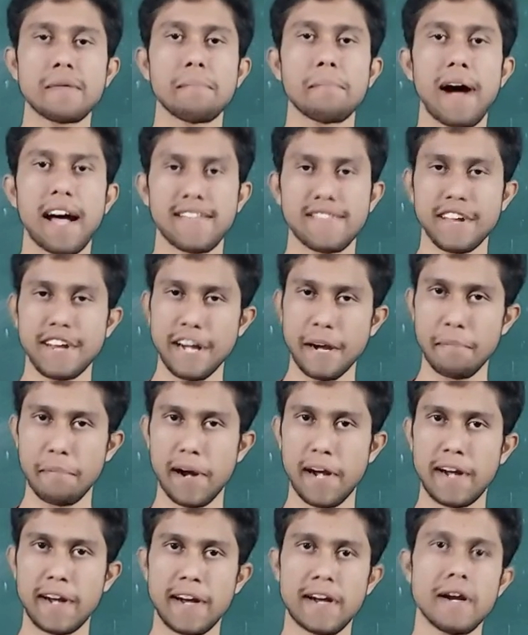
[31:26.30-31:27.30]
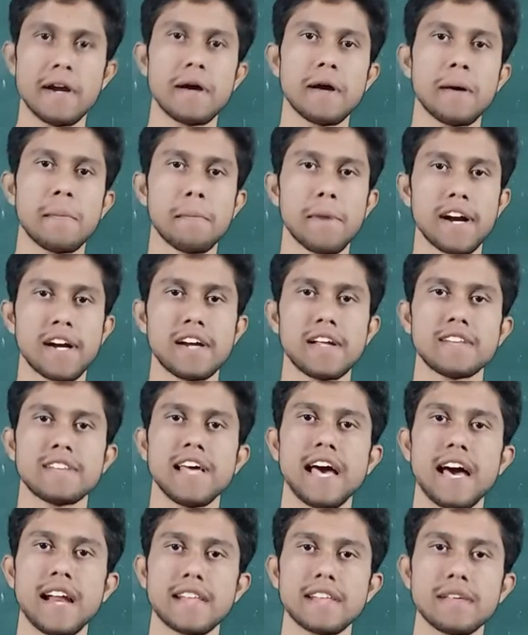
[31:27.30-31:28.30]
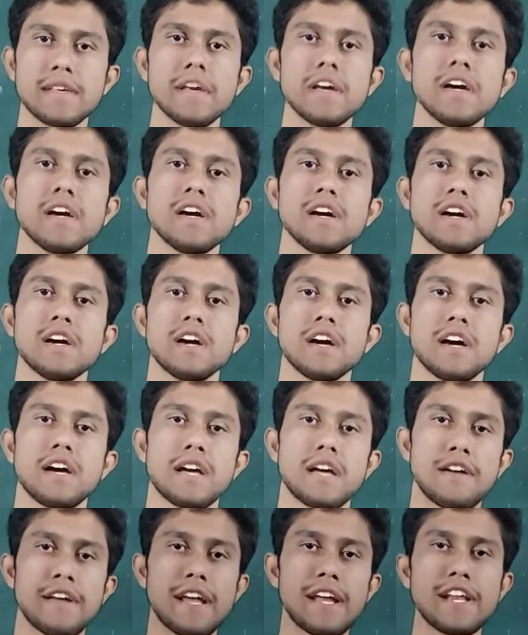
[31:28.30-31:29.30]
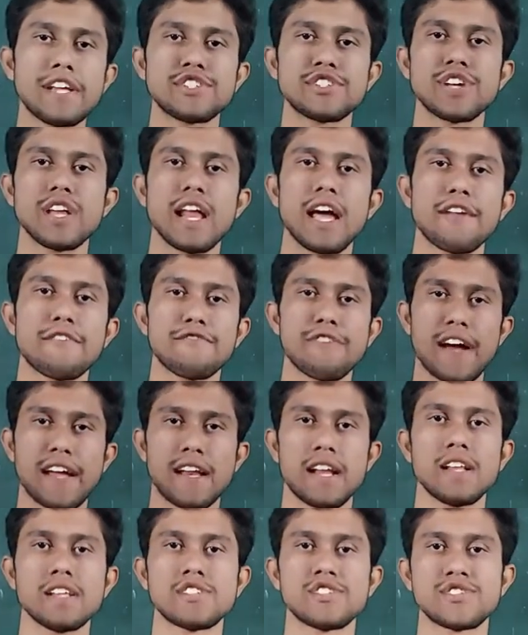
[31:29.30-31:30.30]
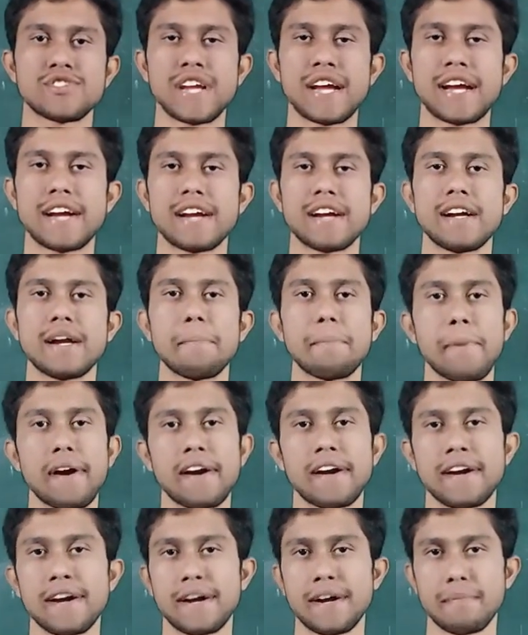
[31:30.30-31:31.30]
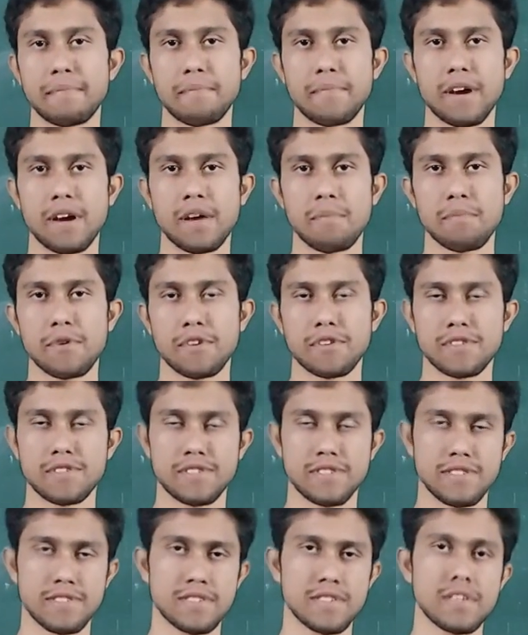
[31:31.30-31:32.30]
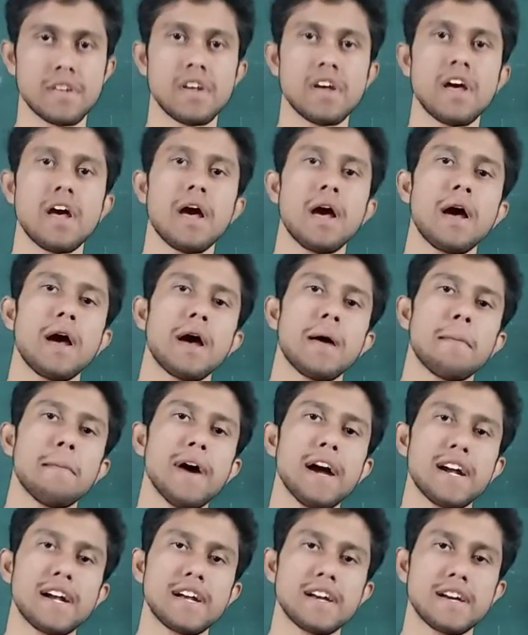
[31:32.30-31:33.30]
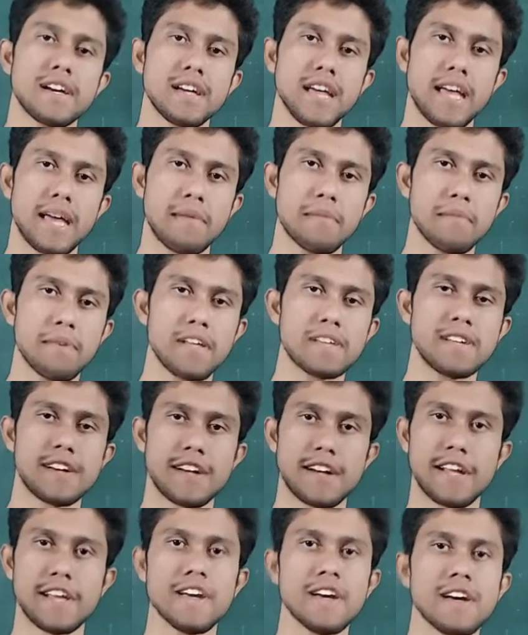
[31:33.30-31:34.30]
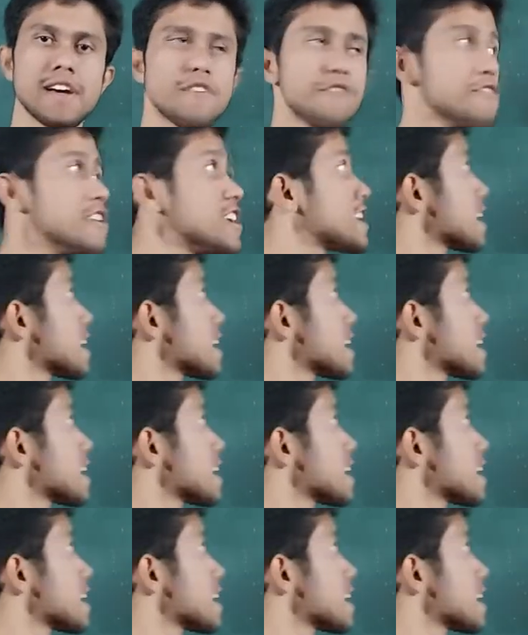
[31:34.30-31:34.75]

path independent, but they are the initial and final state dependent processes. But implicitly we